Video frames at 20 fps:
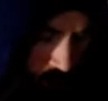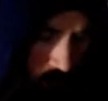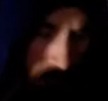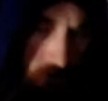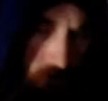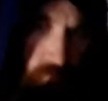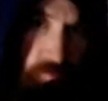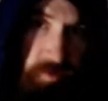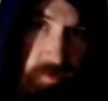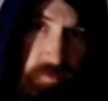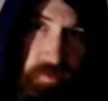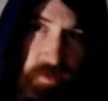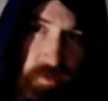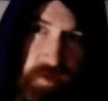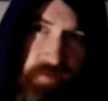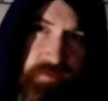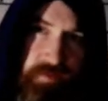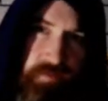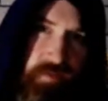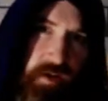I'll be doing
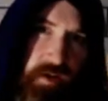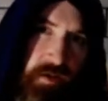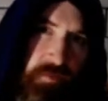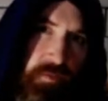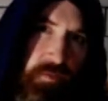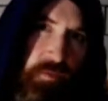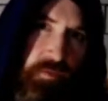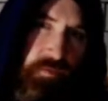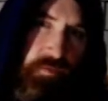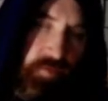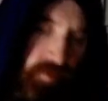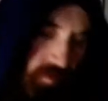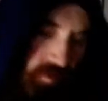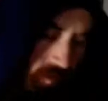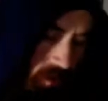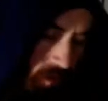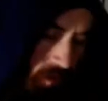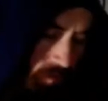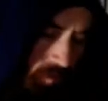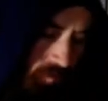lots of intervals, which
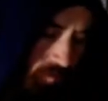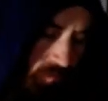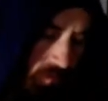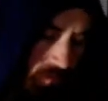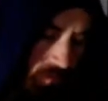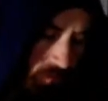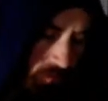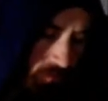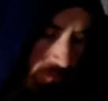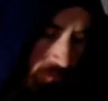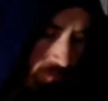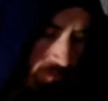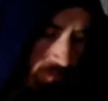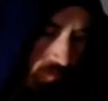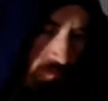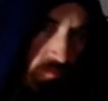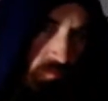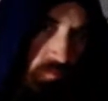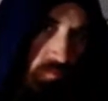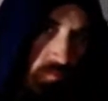will help us with those
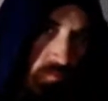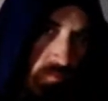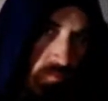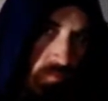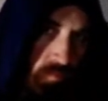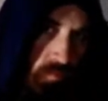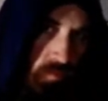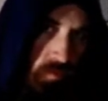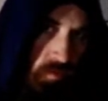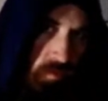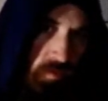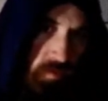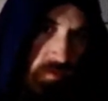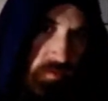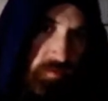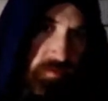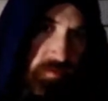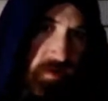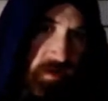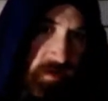
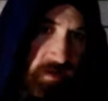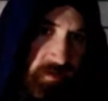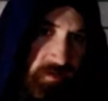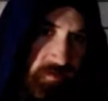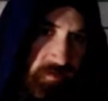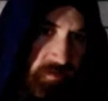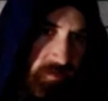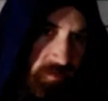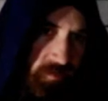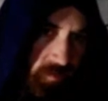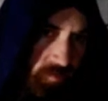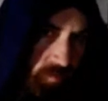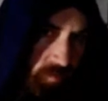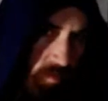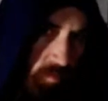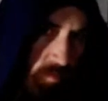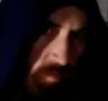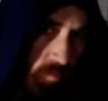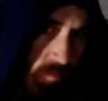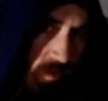kind of distances, but
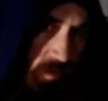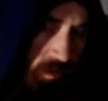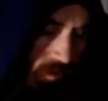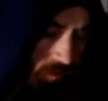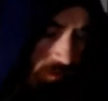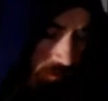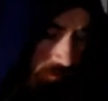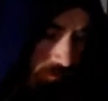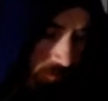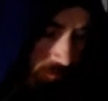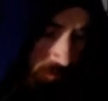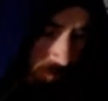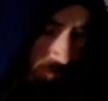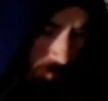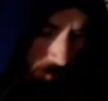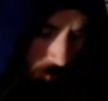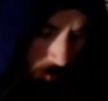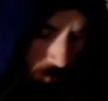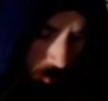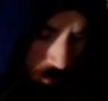we're really listening
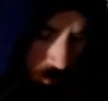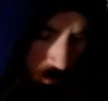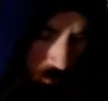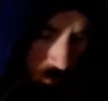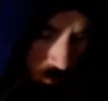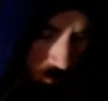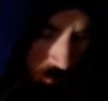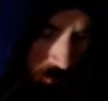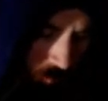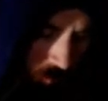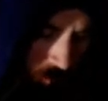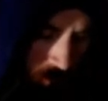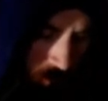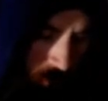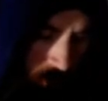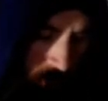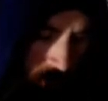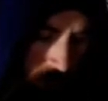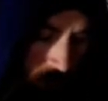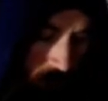for 1,
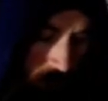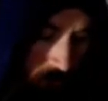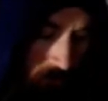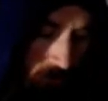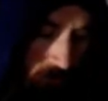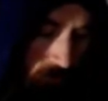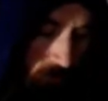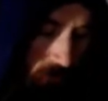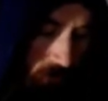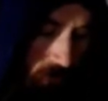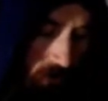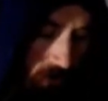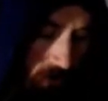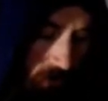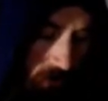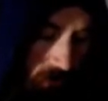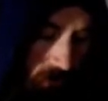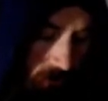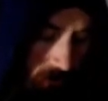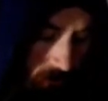
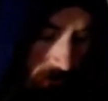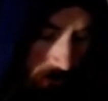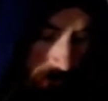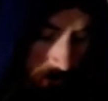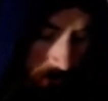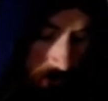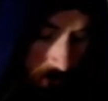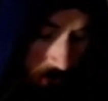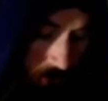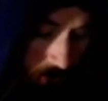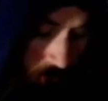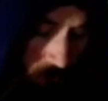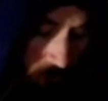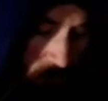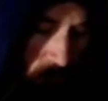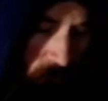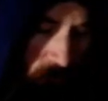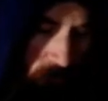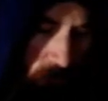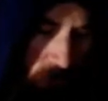3, and then the
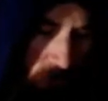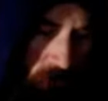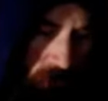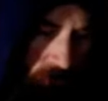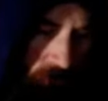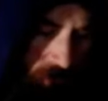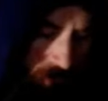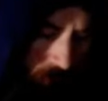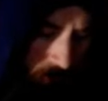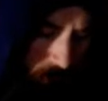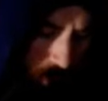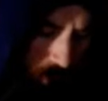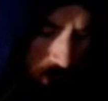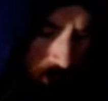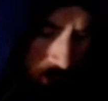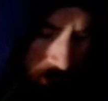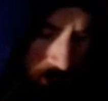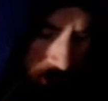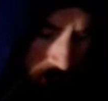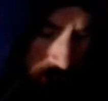chord quality being
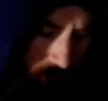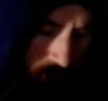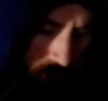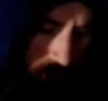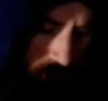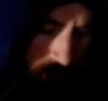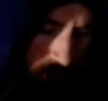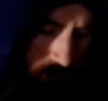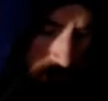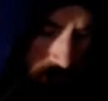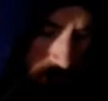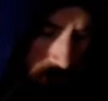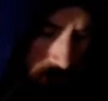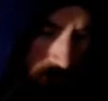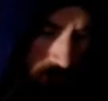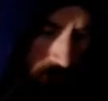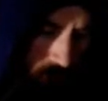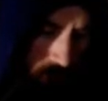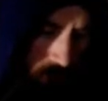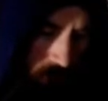minor.
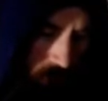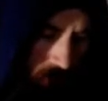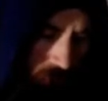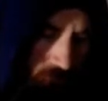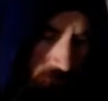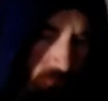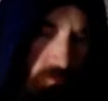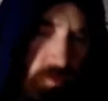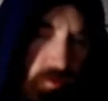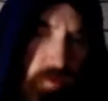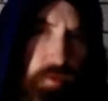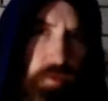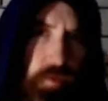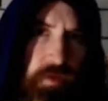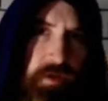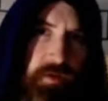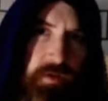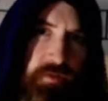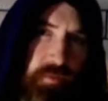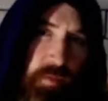So our goal
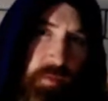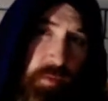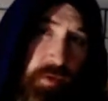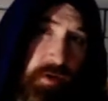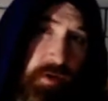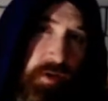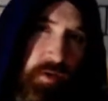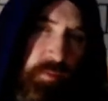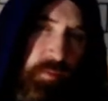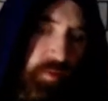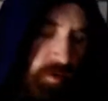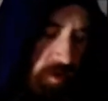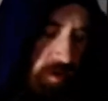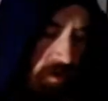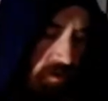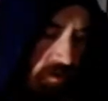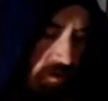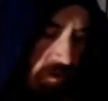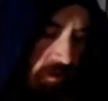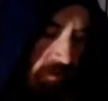here is we want to hear a
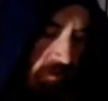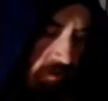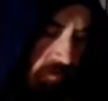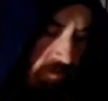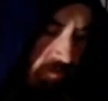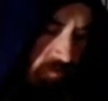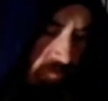progression like this.